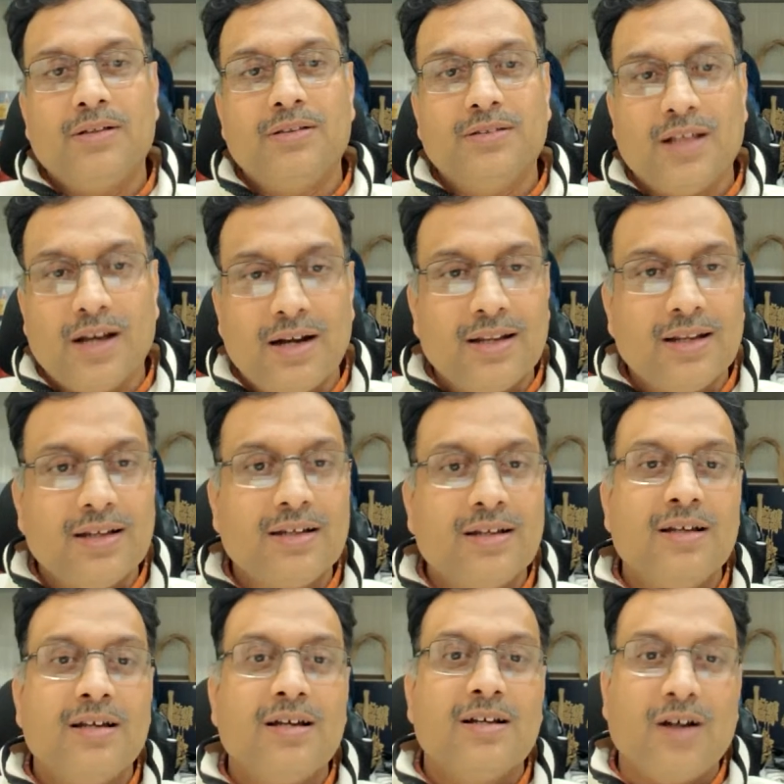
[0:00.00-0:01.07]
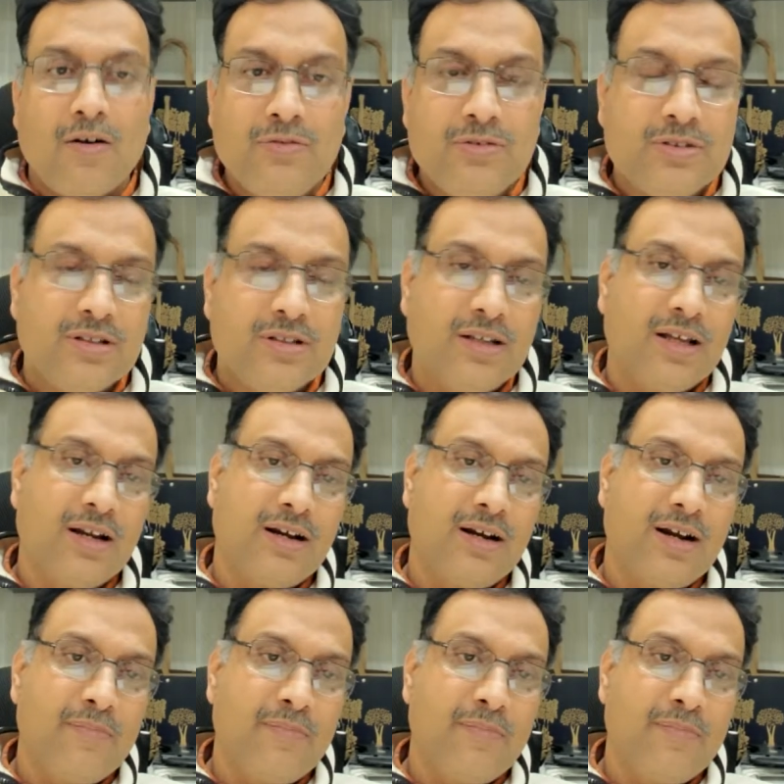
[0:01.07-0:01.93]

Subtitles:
genetic counselor or